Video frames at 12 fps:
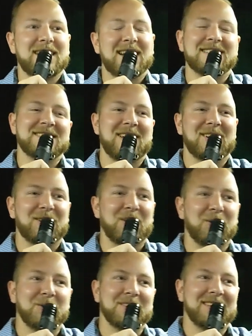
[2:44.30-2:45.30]
That is our
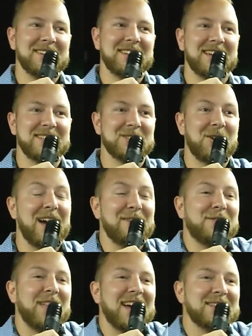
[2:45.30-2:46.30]
code. And so
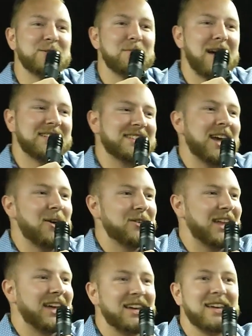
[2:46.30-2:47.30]
I fly to
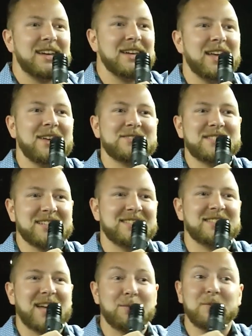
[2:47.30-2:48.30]
Moscow and I have
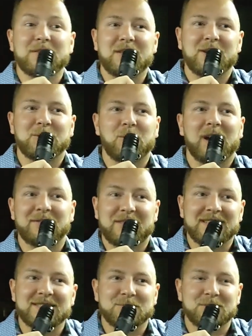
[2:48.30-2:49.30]
sexy time with 3rd
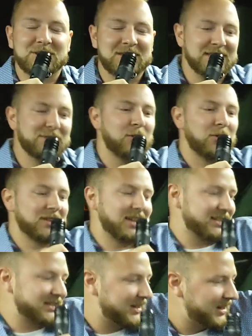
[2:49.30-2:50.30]
wife. That is what she is for,
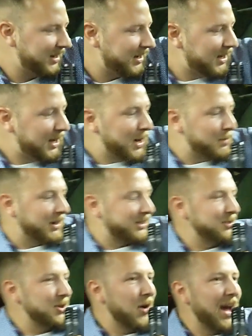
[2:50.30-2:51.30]
yes?
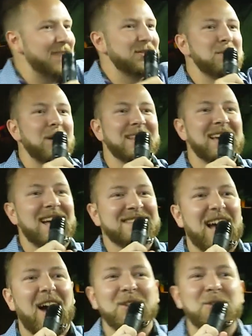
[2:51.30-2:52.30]
But you know, everybody
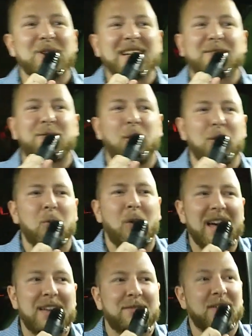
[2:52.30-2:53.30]
asks how you get 4
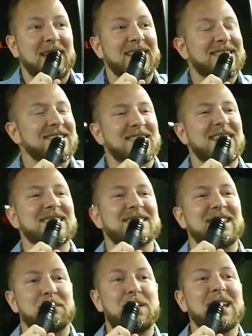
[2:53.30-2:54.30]
wife. It is
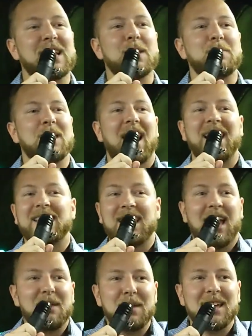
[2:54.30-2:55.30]
easy. Pickup
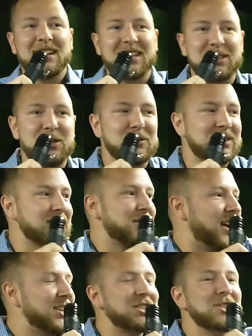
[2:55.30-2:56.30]
line. American use it,
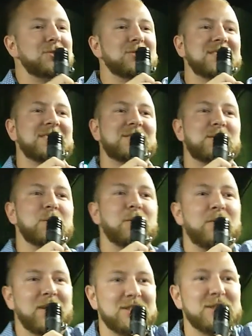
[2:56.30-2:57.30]
Russian use it
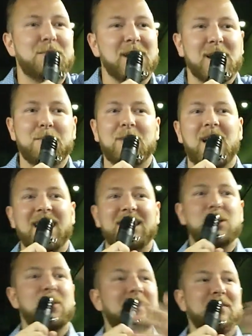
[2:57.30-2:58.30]
too. First pickup
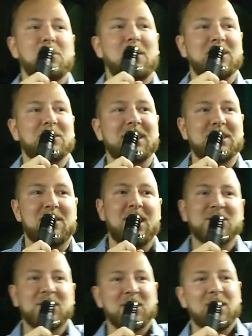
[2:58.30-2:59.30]
line you ever want to get a
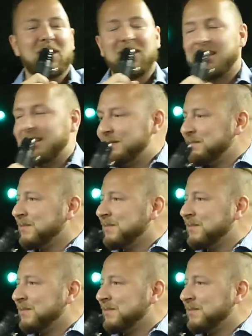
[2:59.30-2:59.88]
Russian girl.